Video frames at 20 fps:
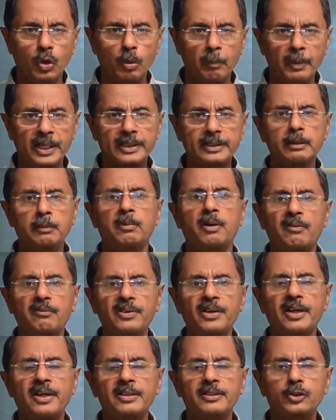make them
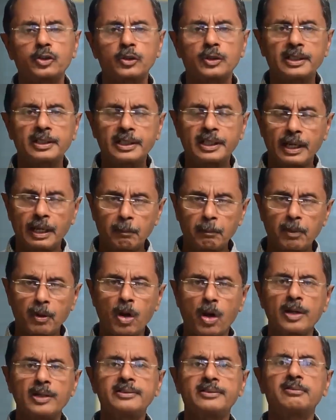aware so that the
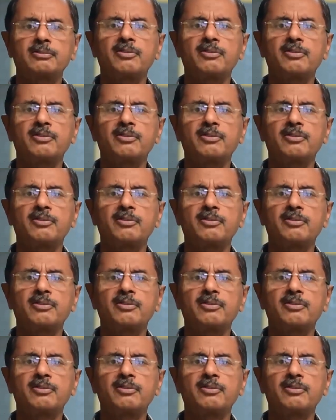employees